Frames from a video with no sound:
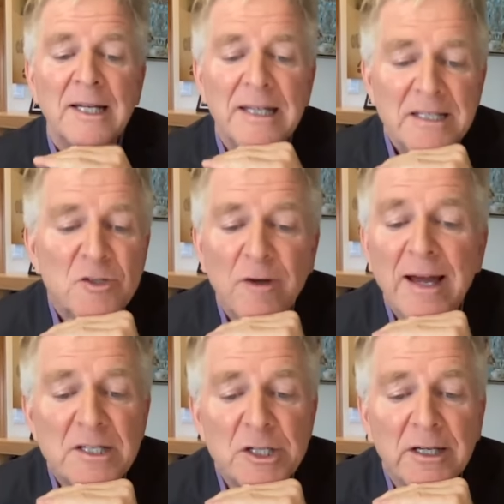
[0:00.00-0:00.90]
It's
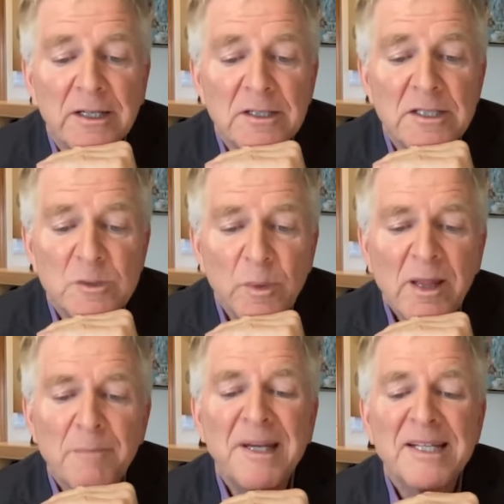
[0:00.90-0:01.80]
tragic. It's one of
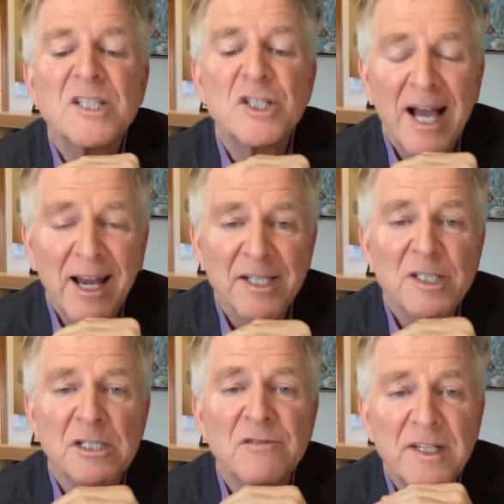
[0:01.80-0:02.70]
the biggest
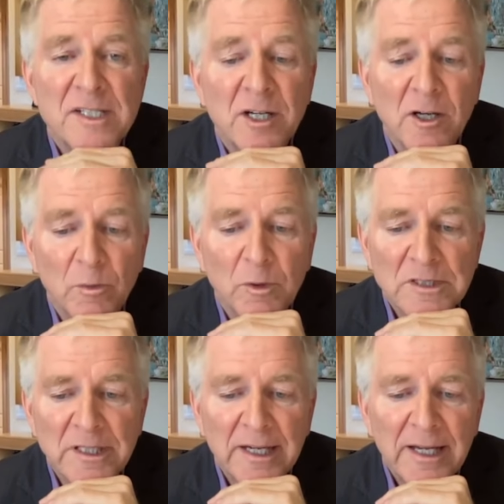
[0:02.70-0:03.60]
challenges facing our world
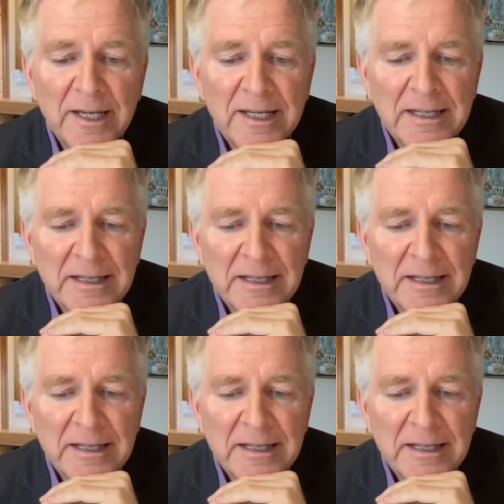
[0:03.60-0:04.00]
today.